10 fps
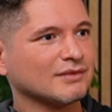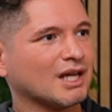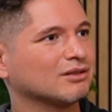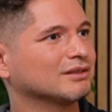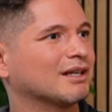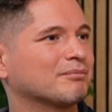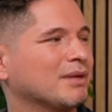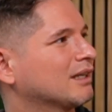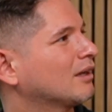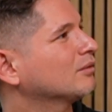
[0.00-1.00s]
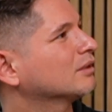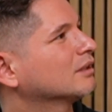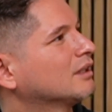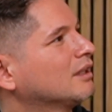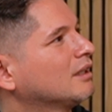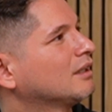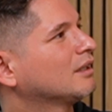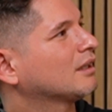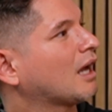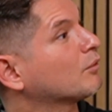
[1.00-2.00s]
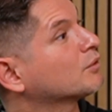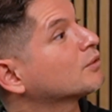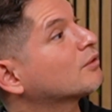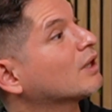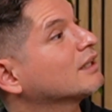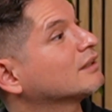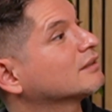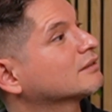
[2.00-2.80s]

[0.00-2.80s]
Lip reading: I was like, man, I would regret it